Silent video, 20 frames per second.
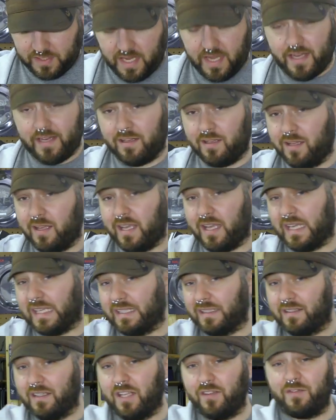side,
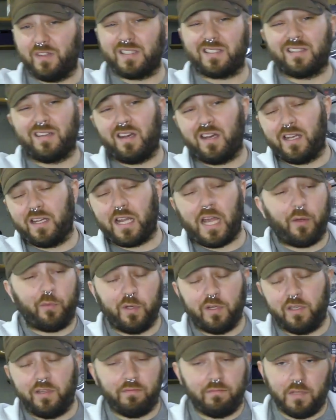and if it's not, I
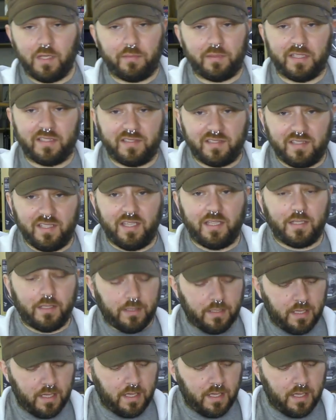wouldn't even be able to see it.